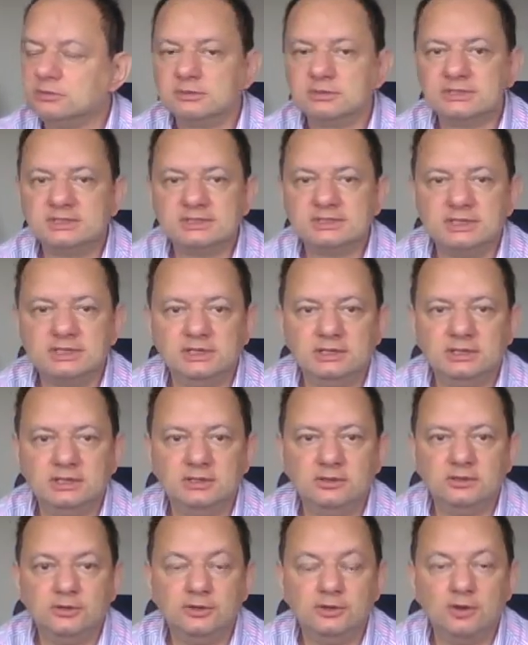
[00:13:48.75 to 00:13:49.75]
see
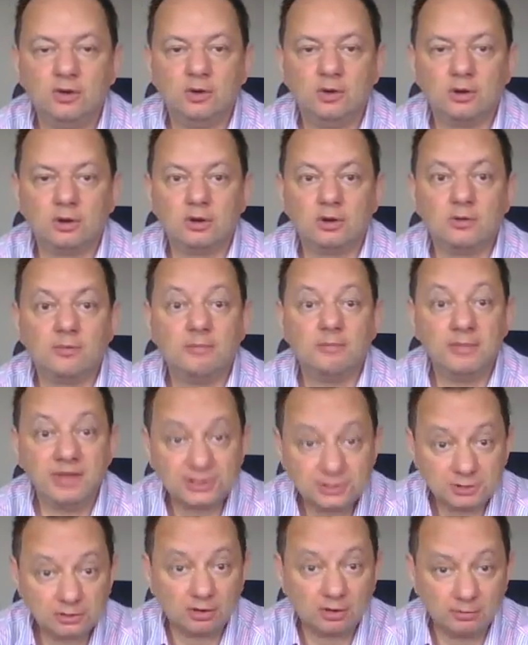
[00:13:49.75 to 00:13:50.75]
your
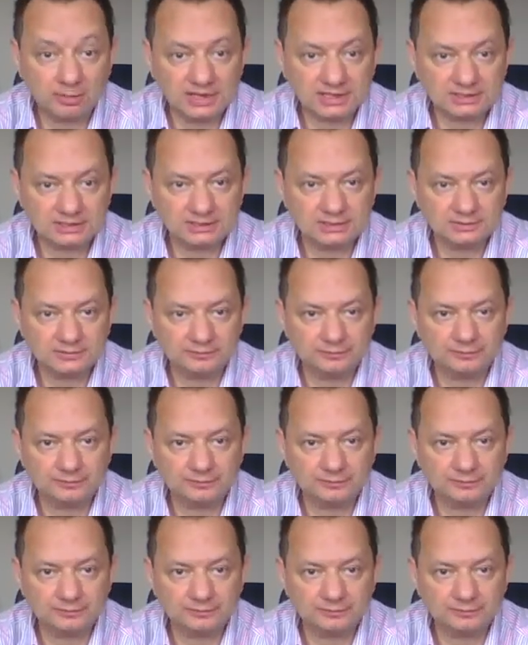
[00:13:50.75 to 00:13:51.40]
measurements.